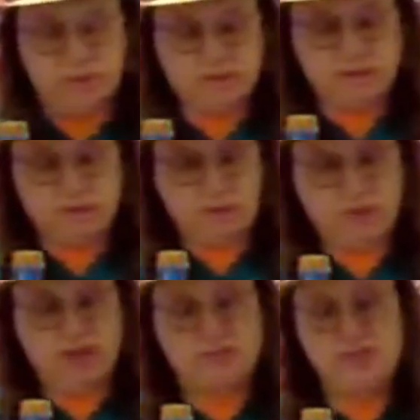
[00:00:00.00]
just
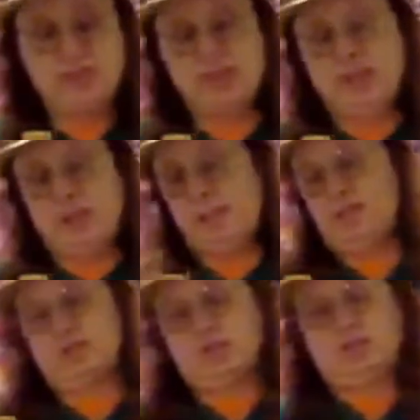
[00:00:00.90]
right and make
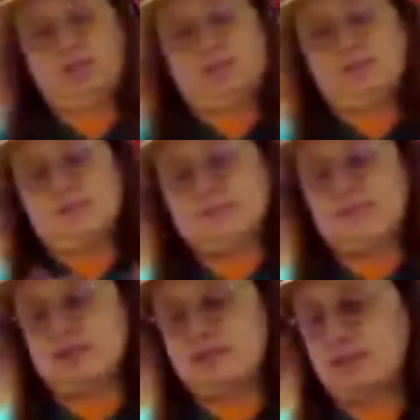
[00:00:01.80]
sure that they're
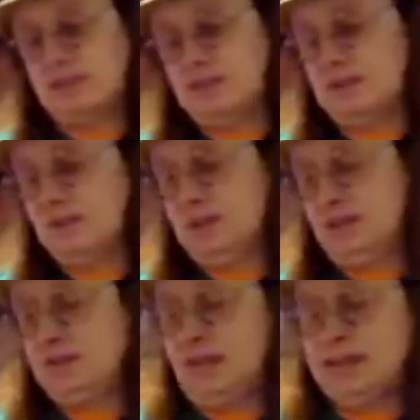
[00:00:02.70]
consistent on the
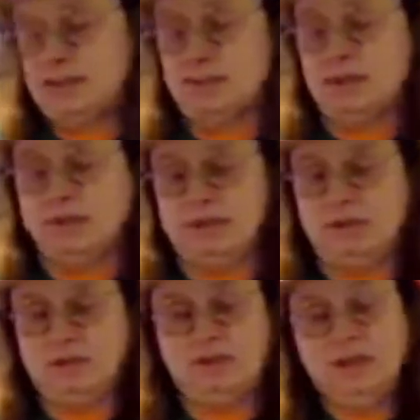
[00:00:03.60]
exact amount
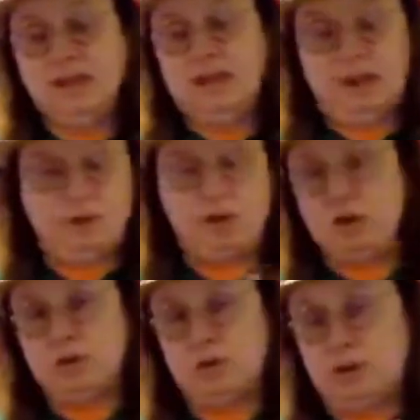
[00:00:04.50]
of alcohol
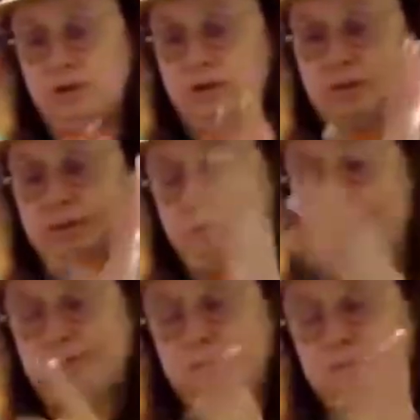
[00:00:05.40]
or other
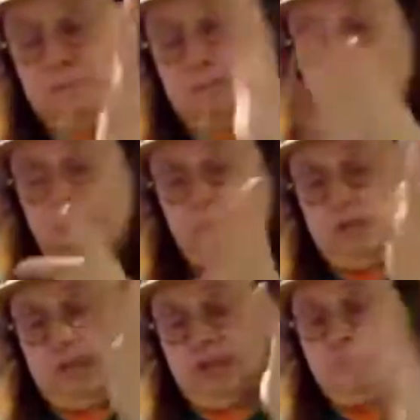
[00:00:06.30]

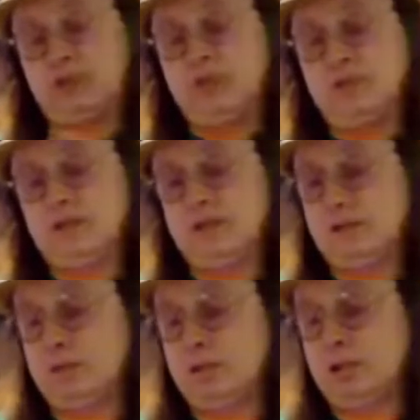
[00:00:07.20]
ingredient that they're
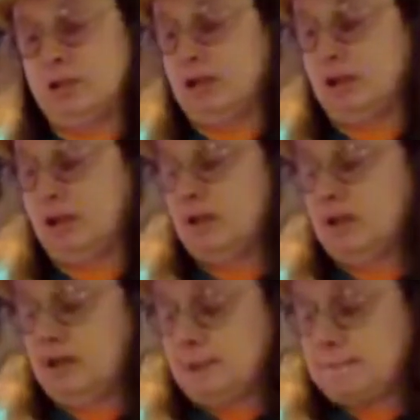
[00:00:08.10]
putting in there.
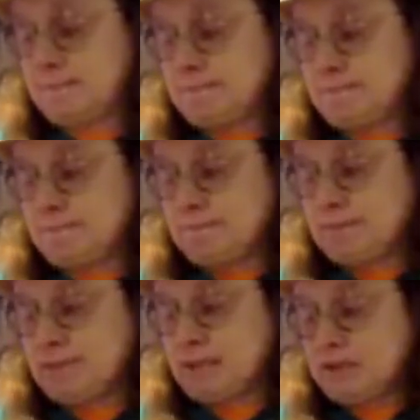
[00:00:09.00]

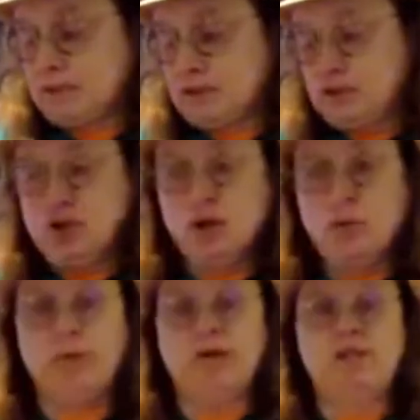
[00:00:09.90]

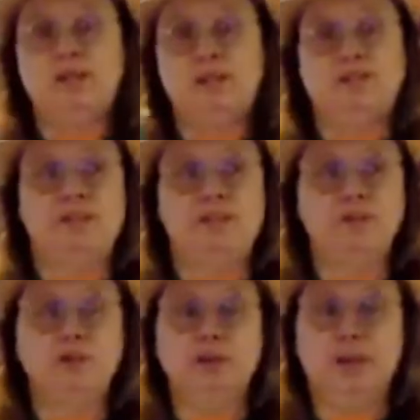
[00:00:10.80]
Nobody is as
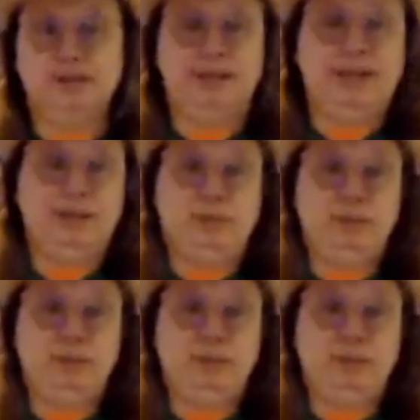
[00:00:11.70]
good as an accurate